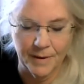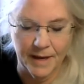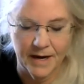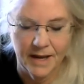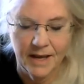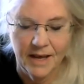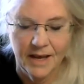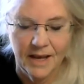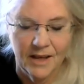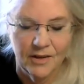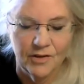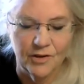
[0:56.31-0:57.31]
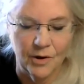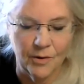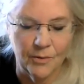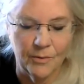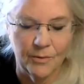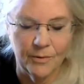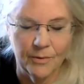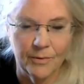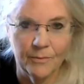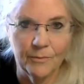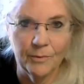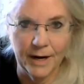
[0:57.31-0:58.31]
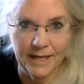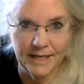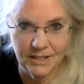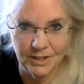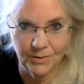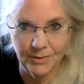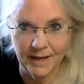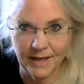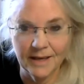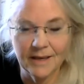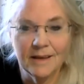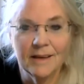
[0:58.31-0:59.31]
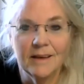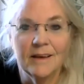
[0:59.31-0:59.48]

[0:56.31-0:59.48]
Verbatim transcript: But so what he's doing,